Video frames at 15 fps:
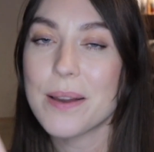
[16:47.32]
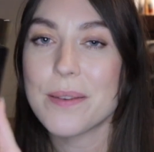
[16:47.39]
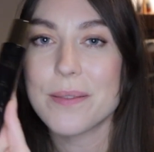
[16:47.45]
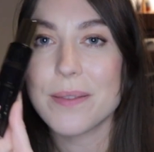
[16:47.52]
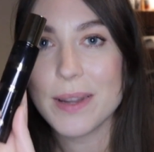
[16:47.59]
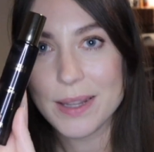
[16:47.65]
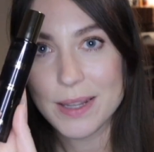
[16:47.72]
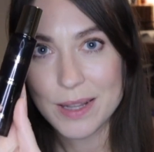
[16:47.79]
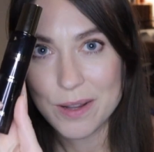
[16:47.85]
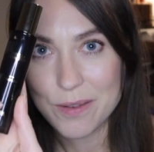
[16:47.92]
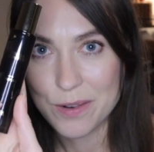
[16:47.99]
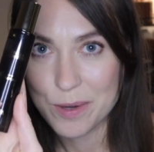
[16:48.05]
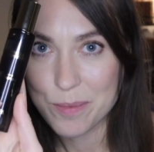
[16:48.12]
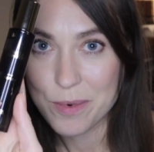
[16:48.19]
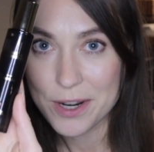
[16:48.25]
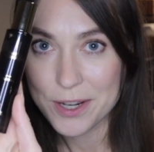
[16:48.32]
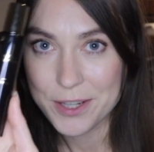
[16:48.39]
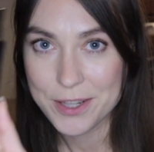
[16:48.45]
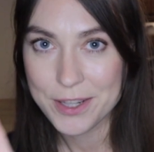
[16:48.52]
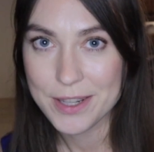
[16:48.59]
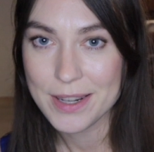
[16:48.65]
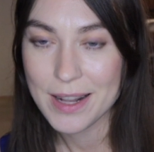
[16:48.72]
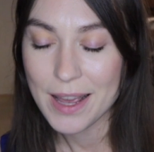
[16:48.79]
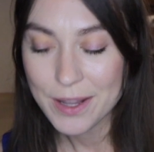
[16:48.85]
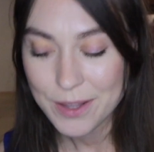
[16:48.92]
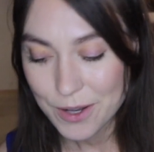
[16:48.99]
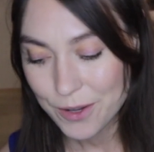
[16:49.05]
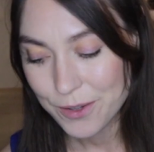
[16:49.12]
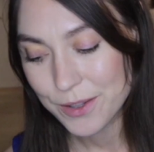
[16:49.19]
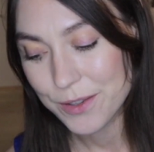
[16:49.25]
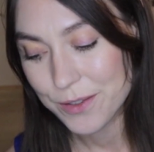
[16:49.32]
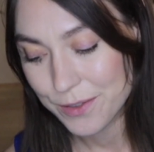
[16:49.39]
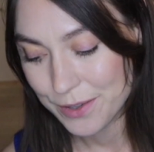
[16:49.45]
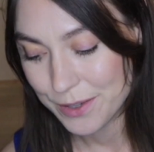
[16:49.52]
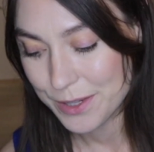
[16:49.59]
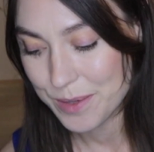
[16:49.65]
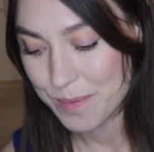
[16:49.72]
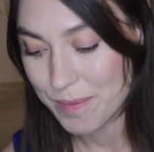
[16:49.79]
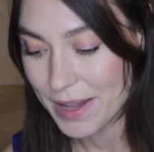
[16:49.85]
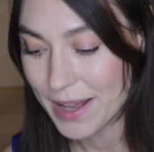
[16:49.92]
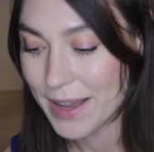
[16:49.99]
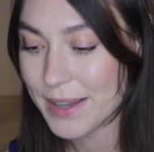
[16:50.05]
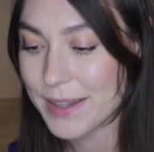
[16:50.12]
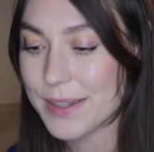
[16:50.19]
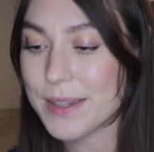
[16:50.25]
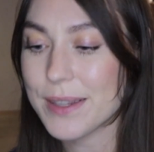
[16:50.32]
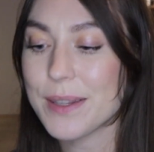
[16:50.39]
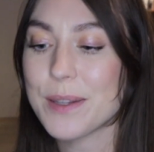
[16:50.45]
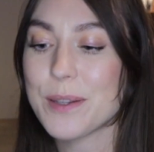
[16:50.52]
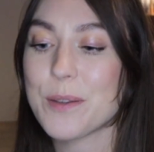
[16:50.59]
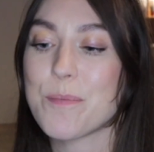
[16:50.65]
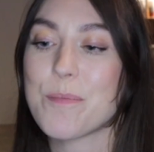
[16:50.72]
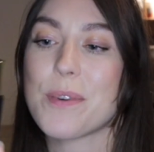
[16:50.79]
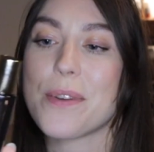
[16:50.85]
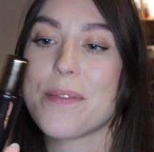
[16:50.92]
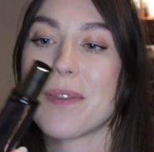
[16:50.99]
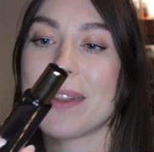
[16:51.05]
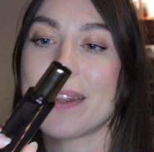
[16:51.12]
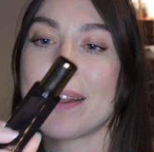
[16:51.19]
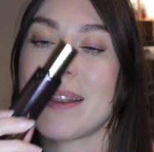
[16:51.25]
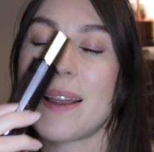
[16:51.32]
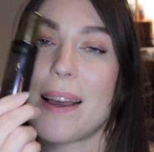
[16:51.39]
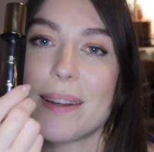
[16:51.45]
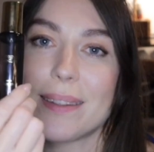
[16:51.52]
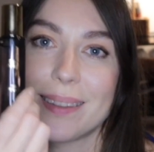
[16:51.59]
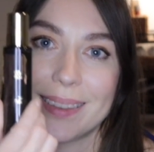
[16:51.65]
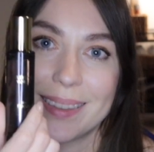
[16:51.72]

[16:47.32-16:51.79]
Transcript: Vanilla Vibration. And on the 1st place, Supreme Vanilla.